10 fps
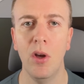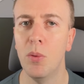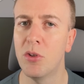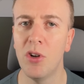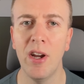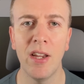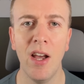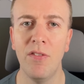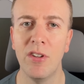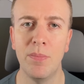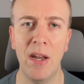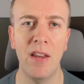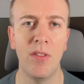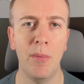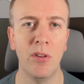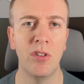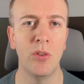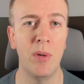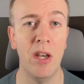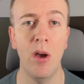We'll try and cover as many of the
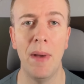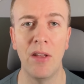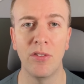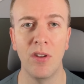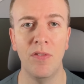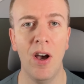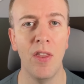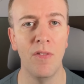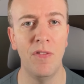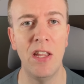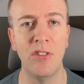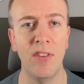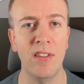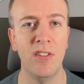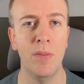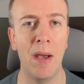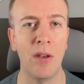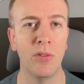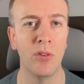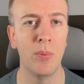monitors we know about so far that feature these new
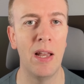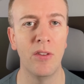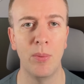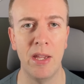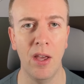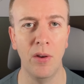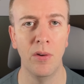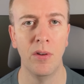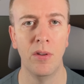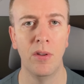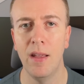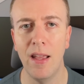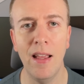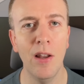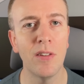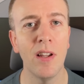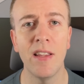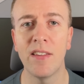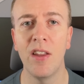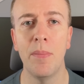panels as well as we go. It looks like
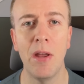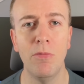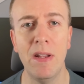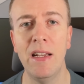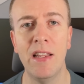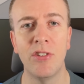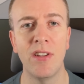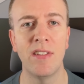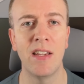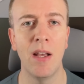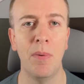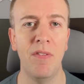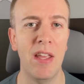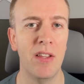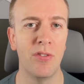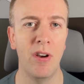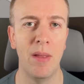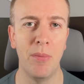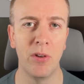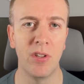it's going to be a really interesting couple of years for
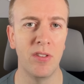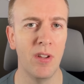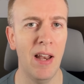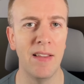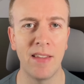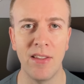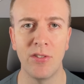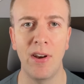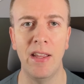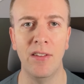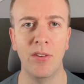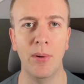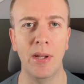OLED monitors, so let's get straight into